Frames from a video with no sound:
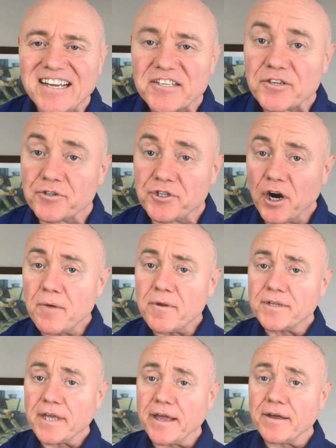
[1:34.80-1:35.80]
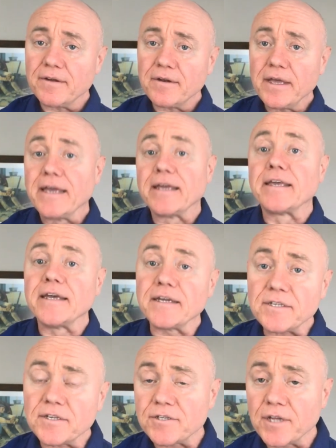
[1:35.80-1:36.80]
So Germantown
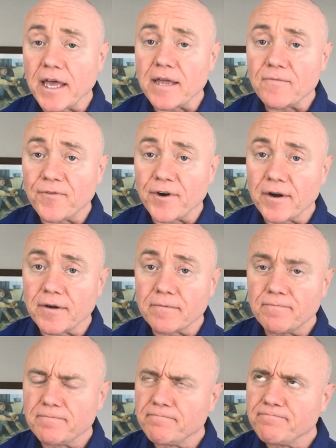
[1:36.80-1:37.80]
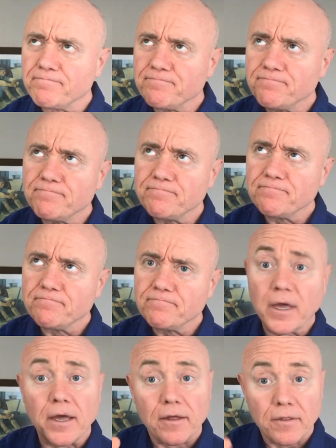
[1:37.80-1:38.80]
gets its name from
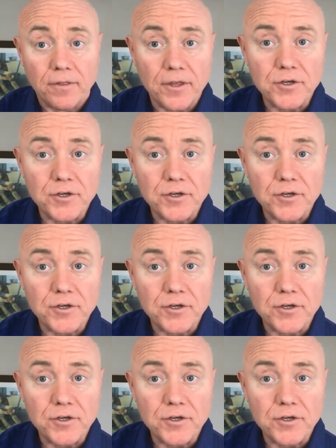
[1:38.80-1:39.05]
the